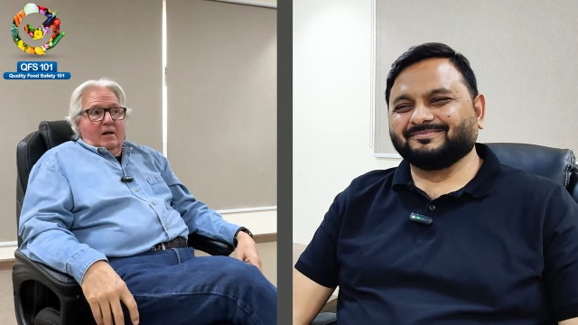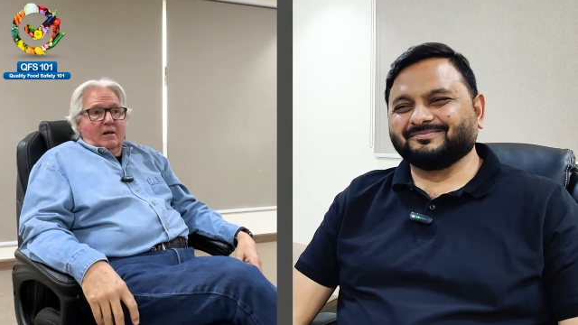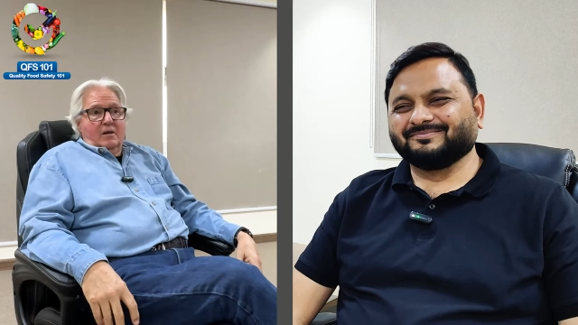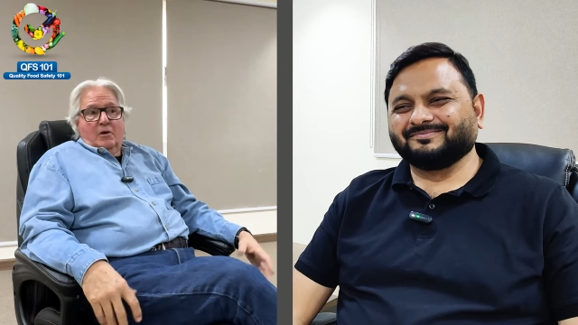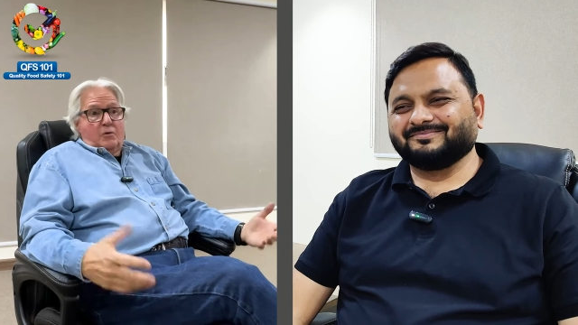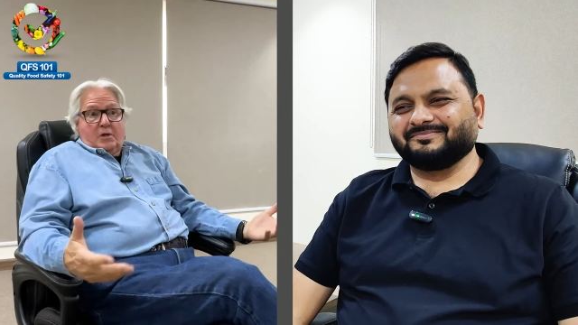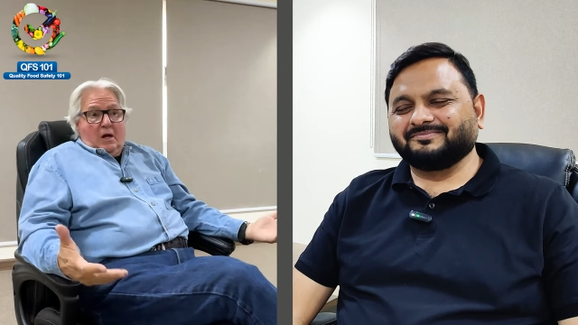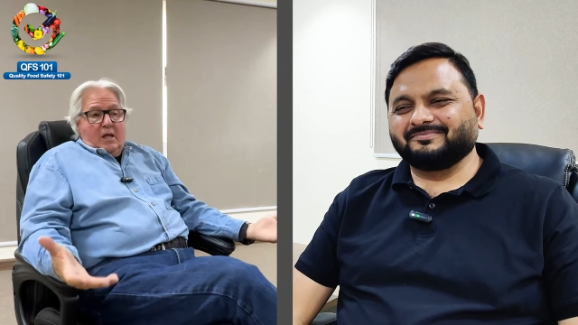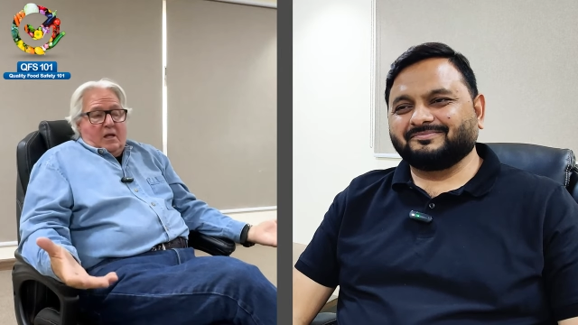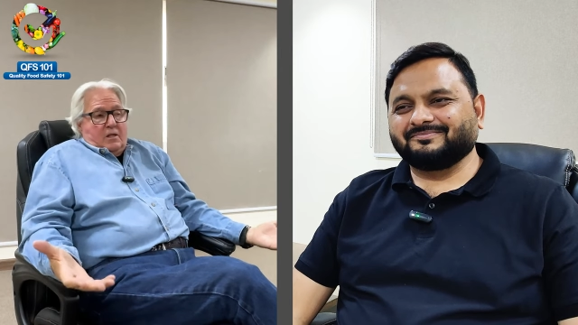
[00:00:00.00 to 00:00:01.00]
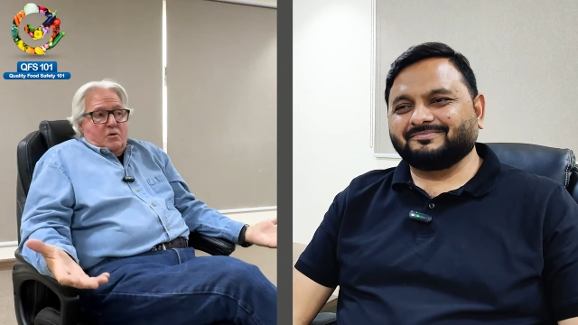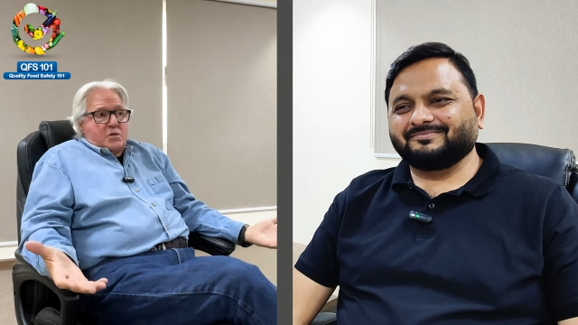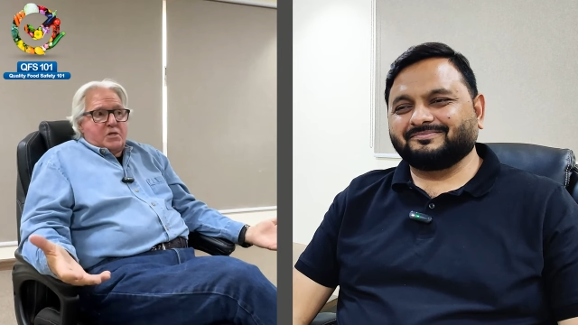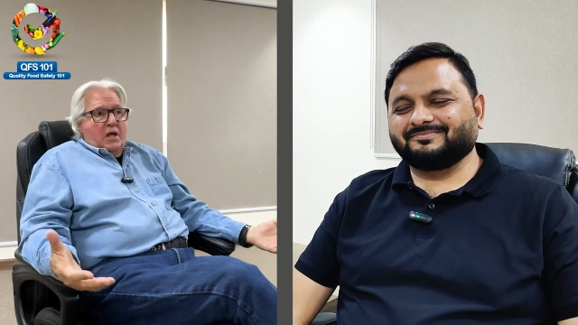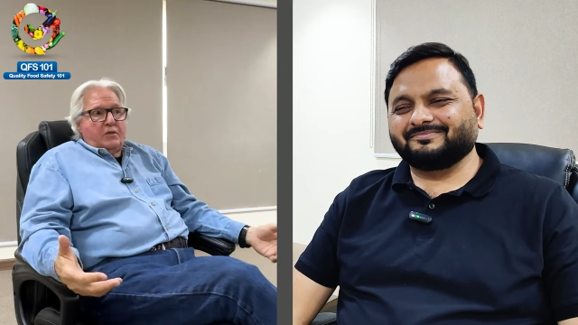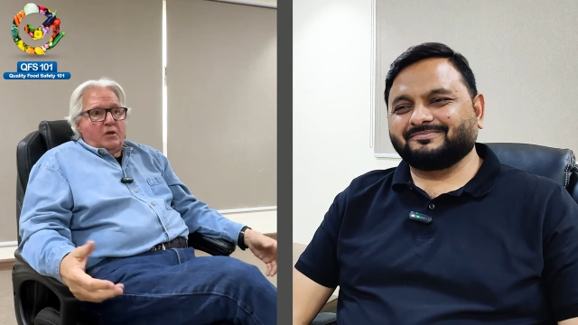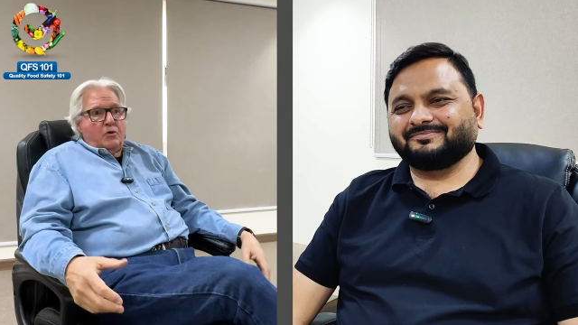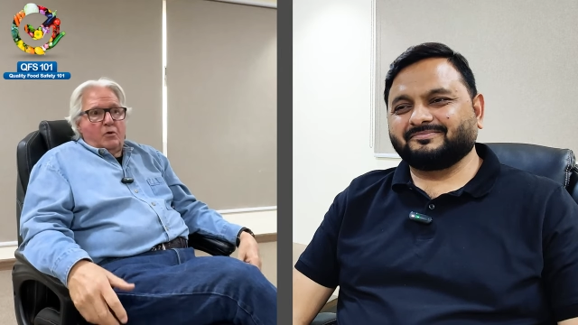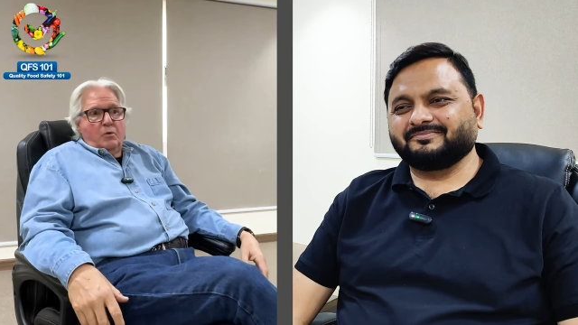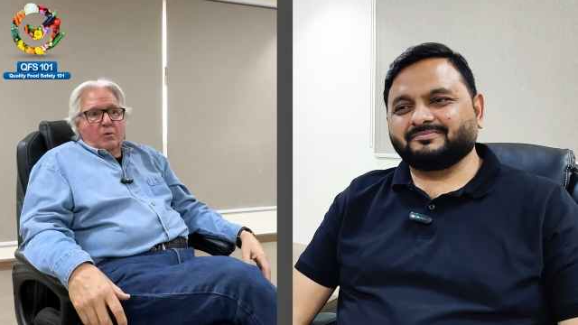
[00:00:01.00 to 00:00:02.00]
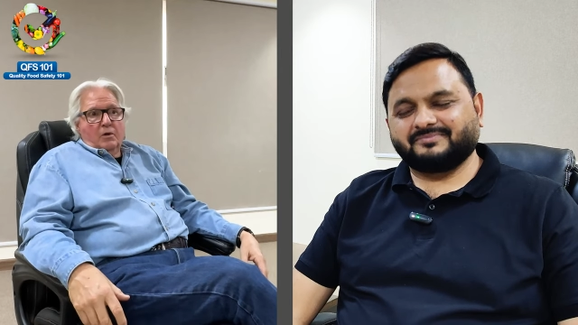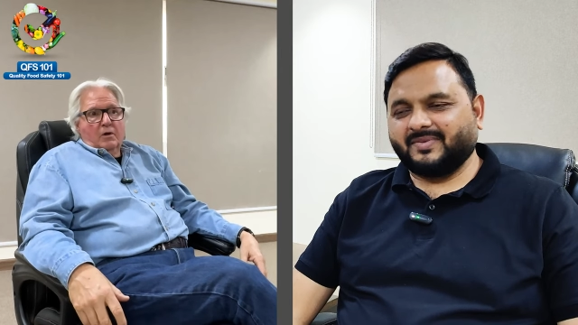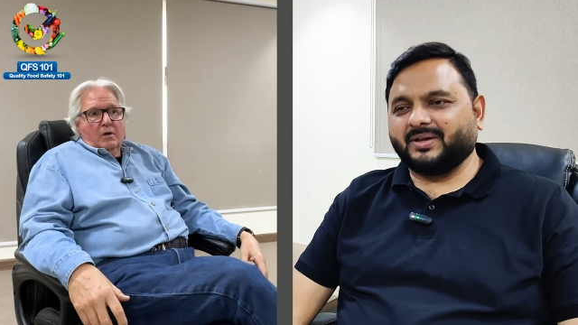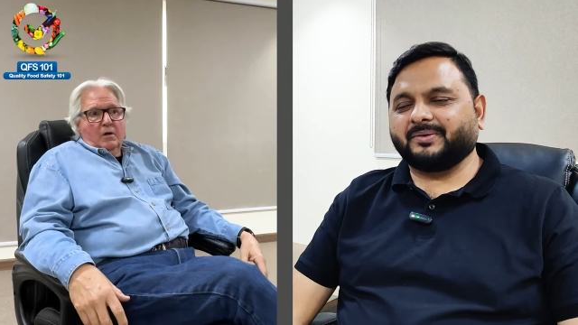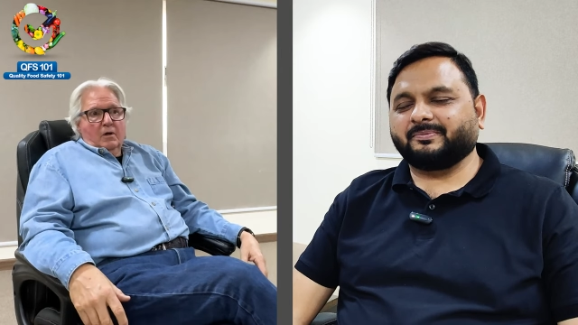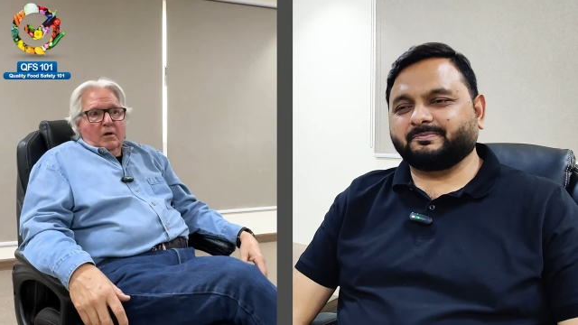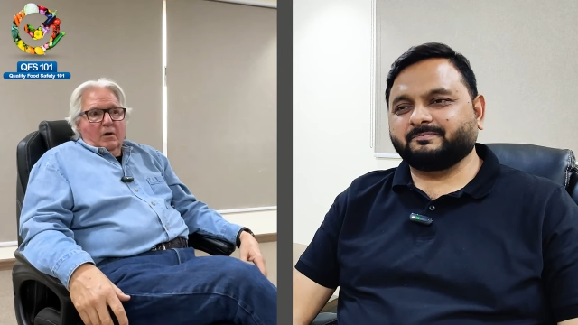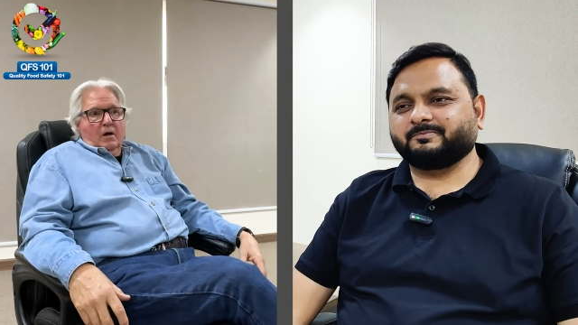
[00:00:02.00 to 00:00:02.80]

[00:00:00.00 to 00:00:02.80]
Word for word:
Speaker 1: uh, you know, th- again, there is nothing new. Yeah.